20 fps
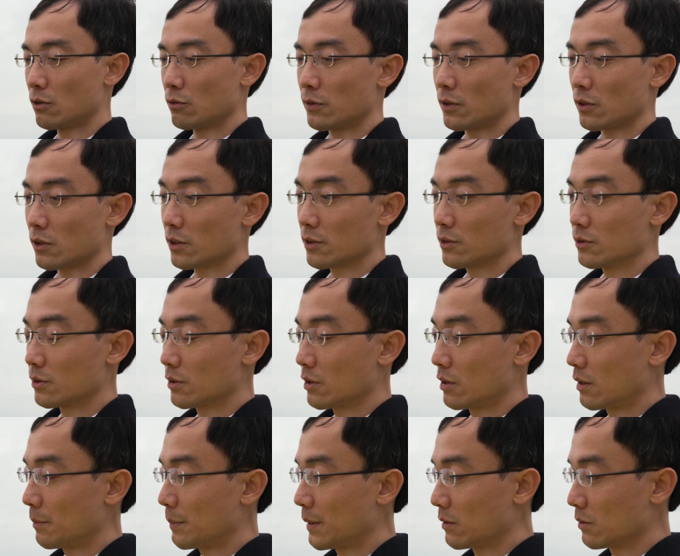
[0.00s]
forgot to
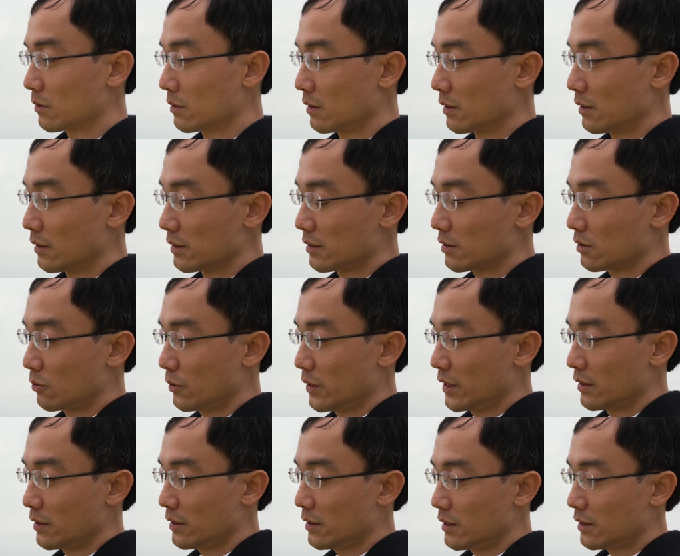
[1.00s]
talk about the
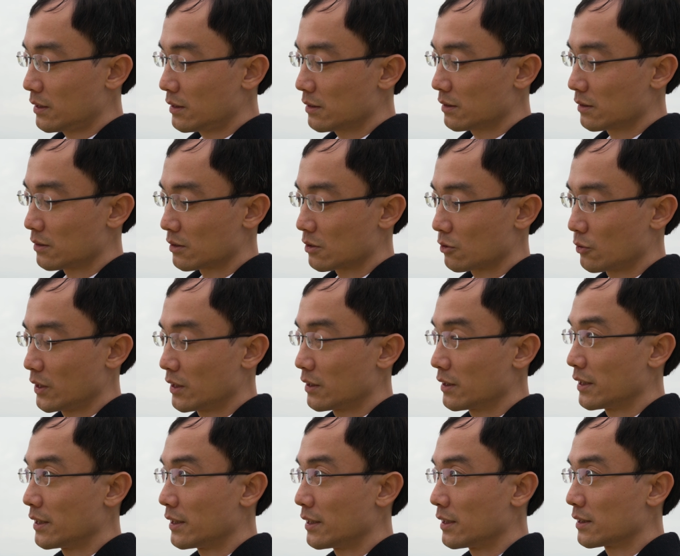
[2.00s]
screen here. The screen
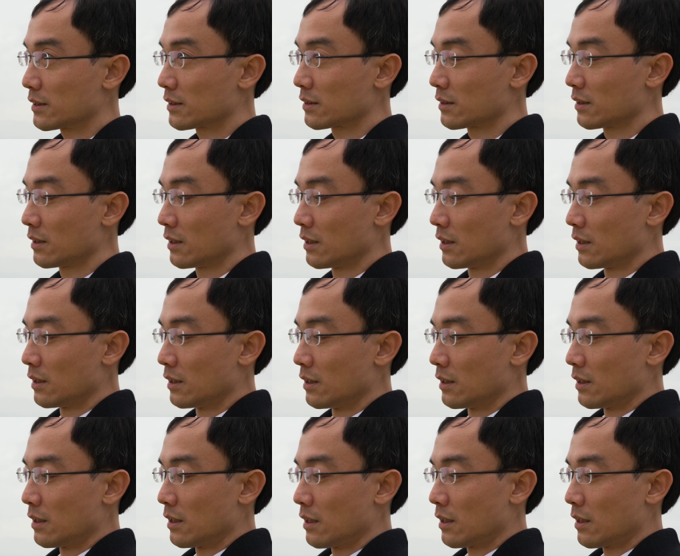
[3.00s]
is,
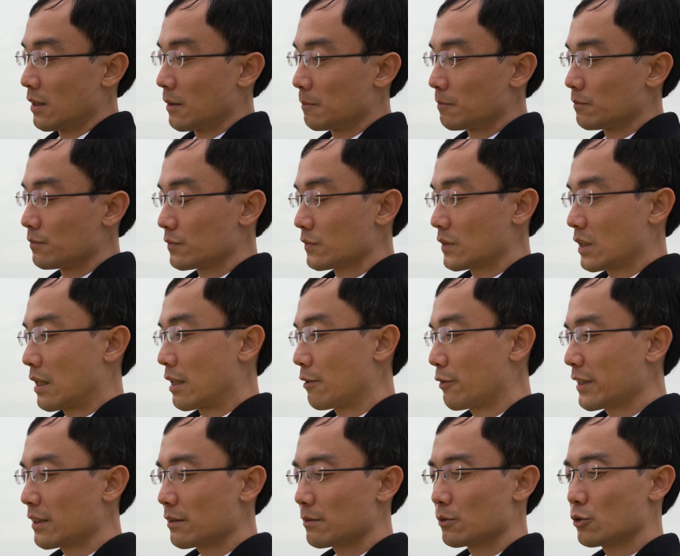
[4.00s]
I
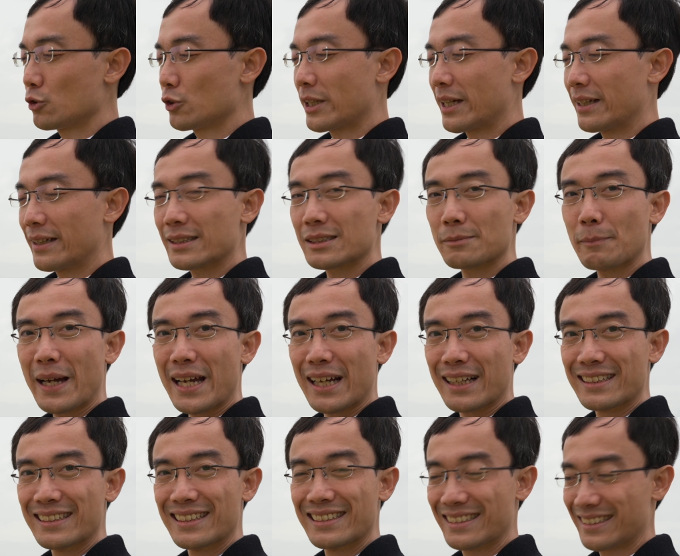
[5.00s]
think you can
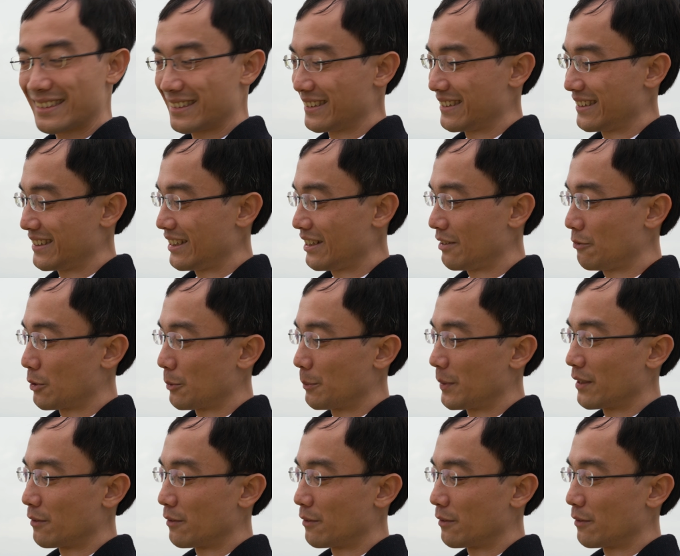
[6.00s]
expect it will be